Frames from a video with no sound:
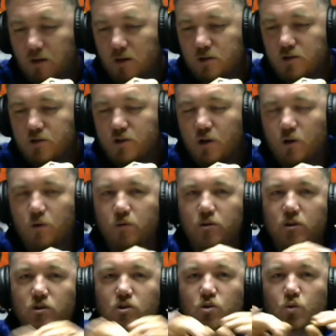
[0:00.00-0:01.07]
So
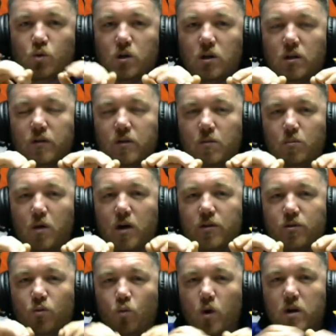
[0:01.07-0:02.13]
the drill of the
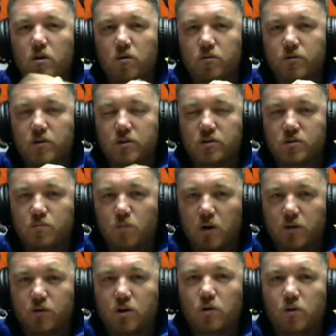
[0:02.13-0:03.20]
month winner this
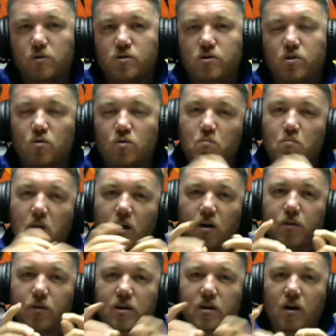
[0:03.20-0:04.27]
month goes to
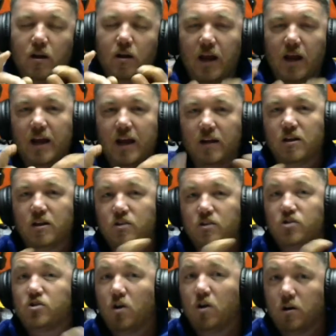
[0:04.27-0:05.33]
Mel the Nut and
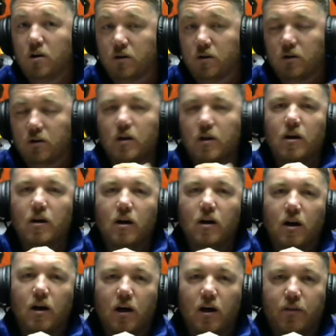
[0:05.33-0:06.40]
his daughter.
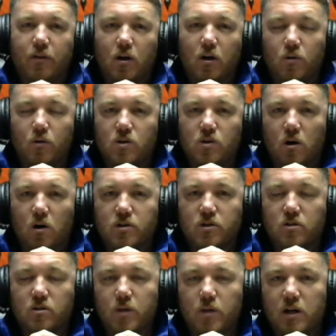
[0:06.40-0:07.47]
Uh, I thought it was
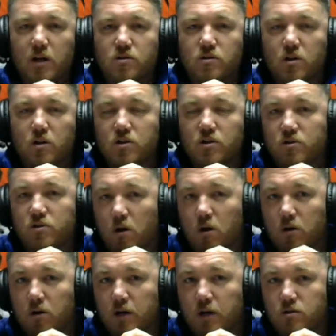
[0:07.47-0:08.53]
awesome that he took his
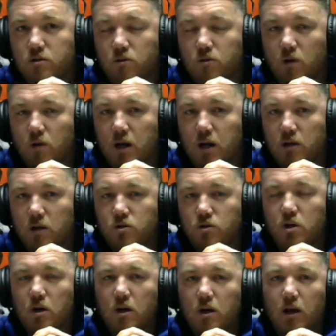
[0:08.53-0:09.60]
daughter out to the
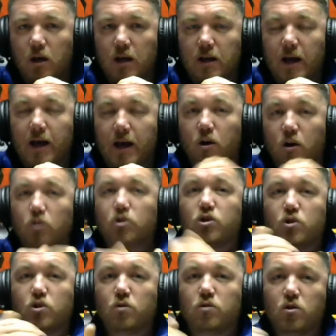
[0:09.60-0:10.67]
range and had her
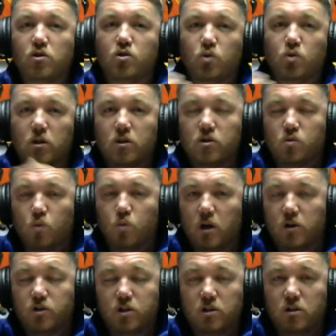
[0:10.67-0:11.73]
shoot the drill as
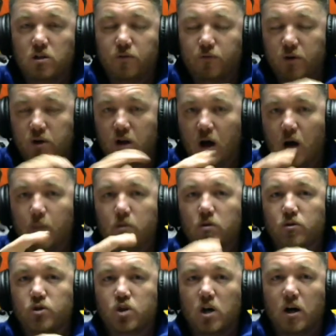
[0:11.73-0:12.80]
well, and she did a
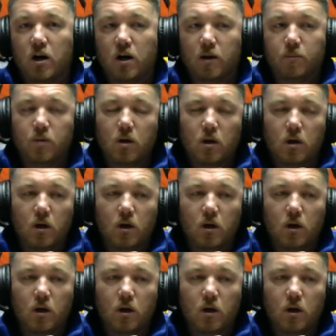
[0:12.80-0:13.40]
phenomenal job.